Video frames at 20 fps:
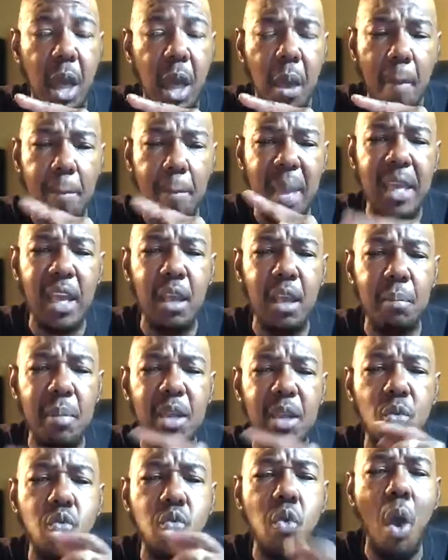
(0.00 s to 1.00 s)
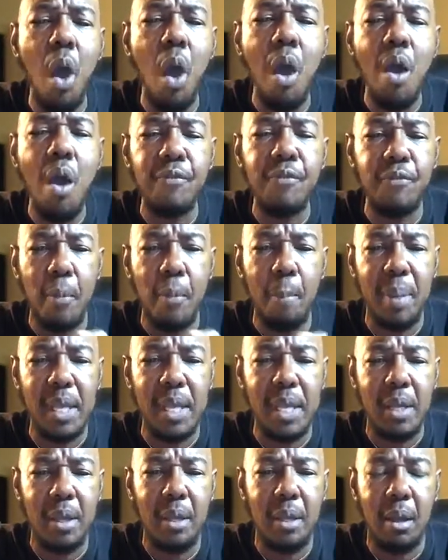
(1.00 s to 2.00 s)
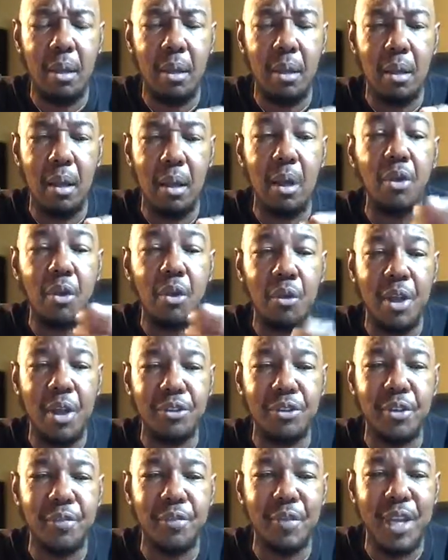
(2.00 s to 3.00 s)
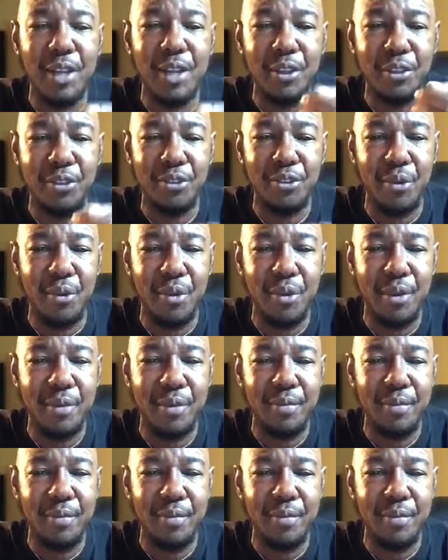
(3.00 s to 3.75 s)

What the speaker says: making me wrong for being aggressive and assertive,